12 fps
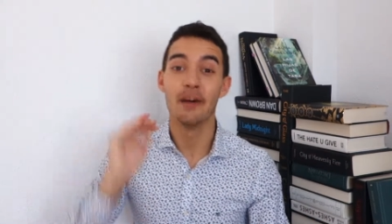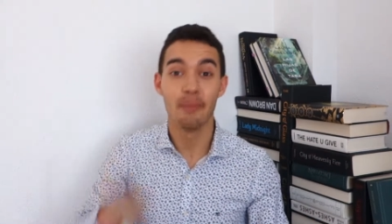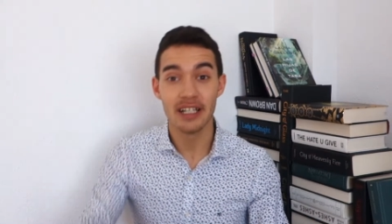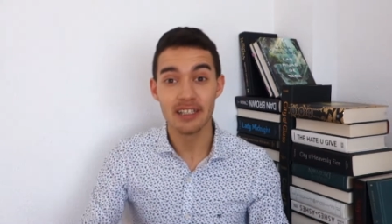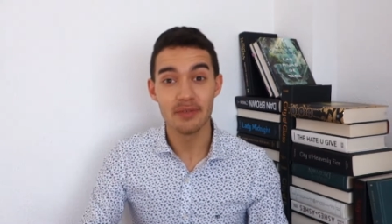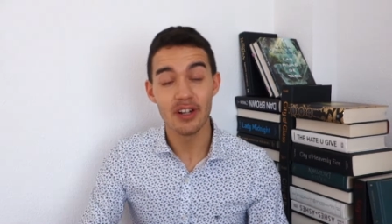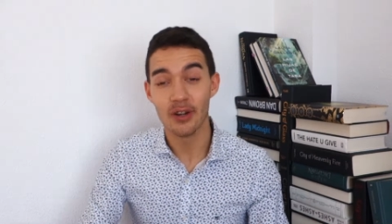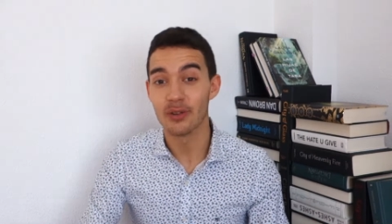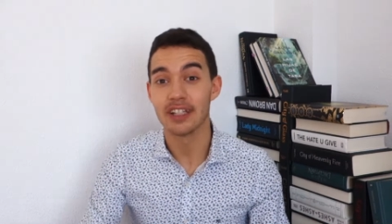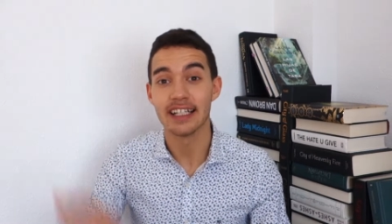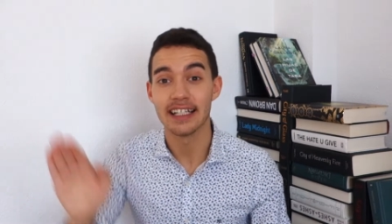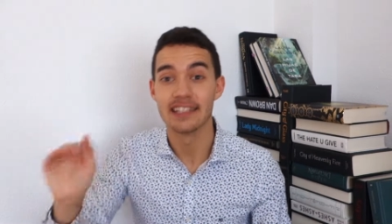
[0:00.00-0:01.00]
Paige
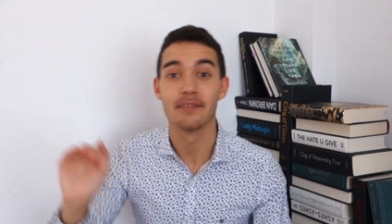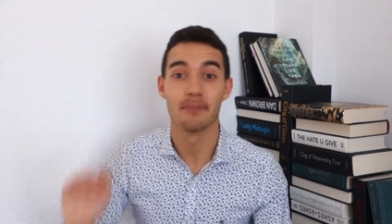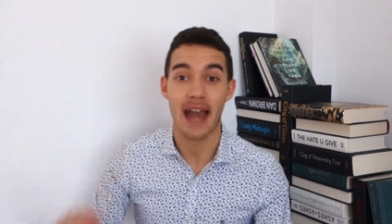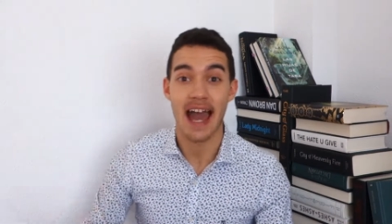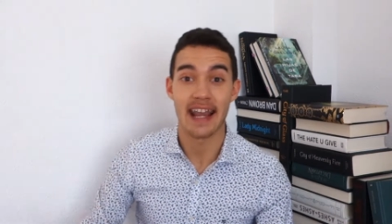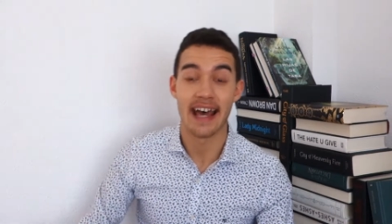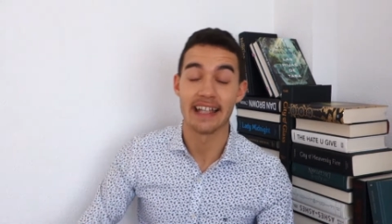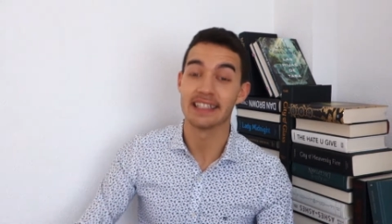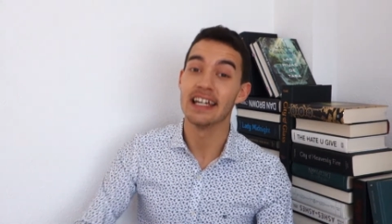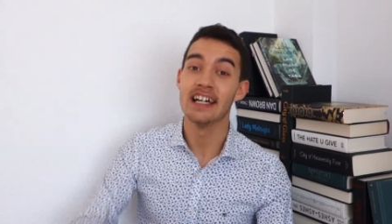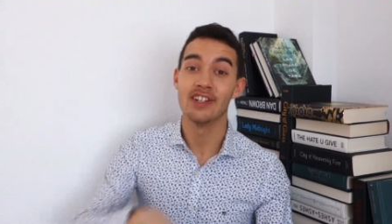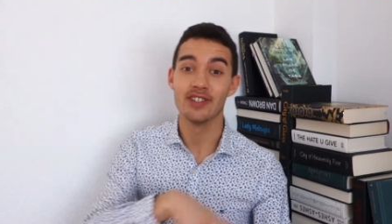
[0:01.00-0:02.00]
Mahoney is a
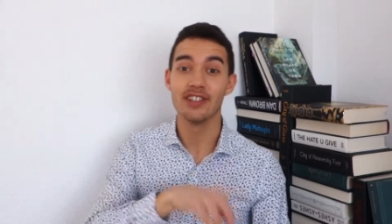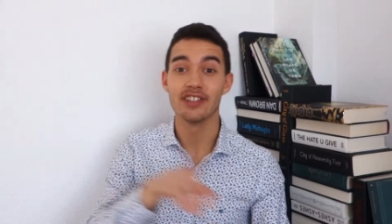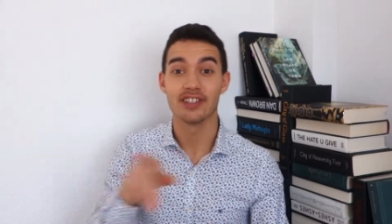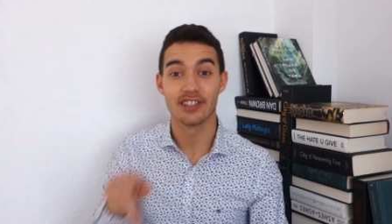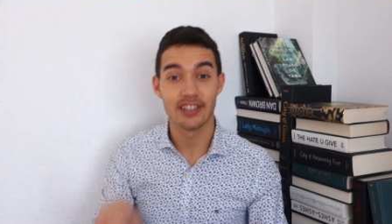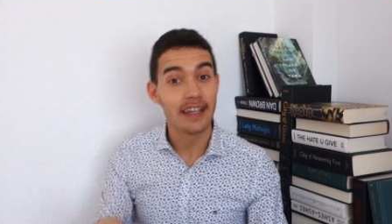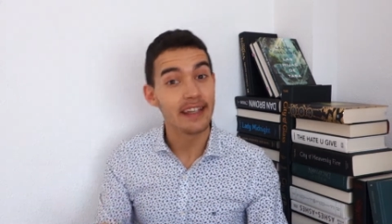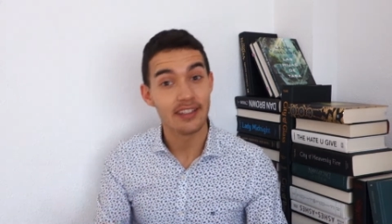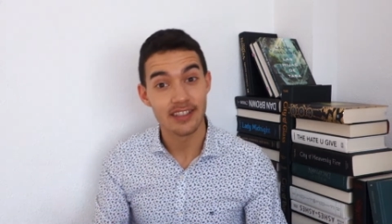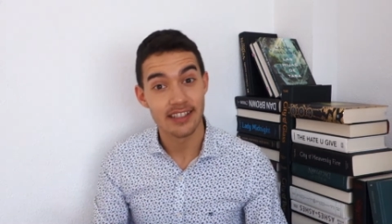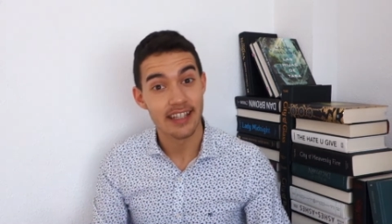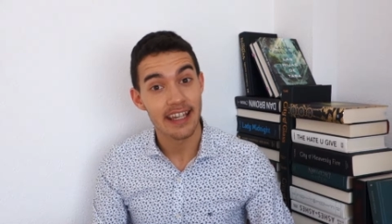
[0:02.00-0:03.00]
badass. She just
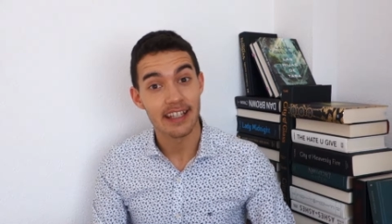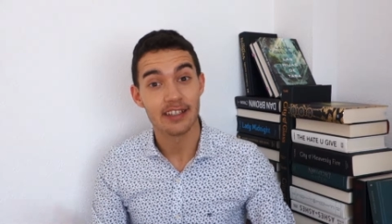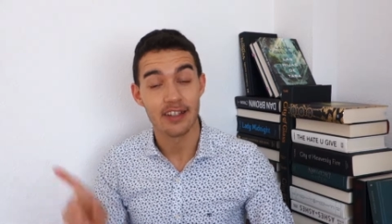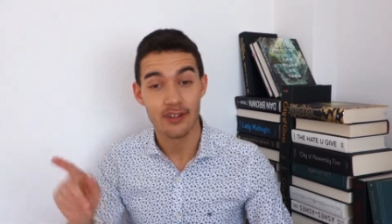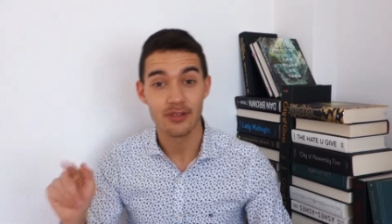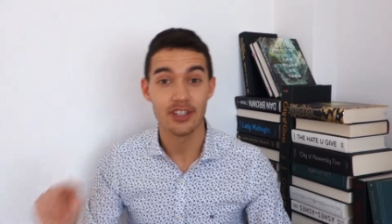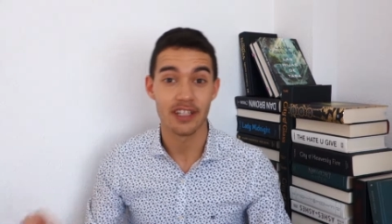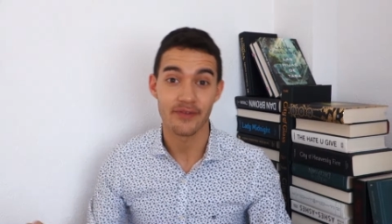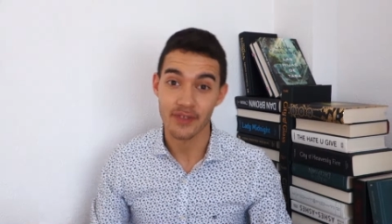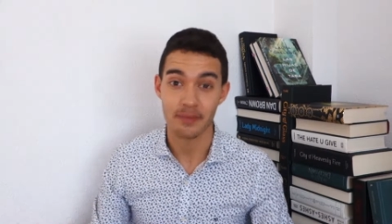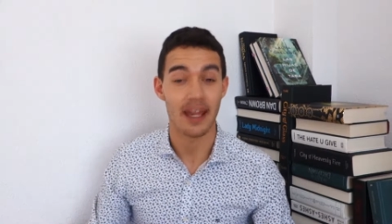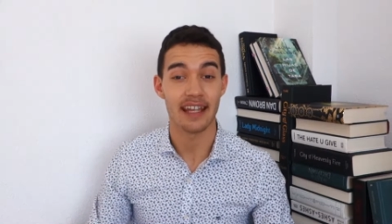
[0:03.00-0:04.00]
didn't take no shit from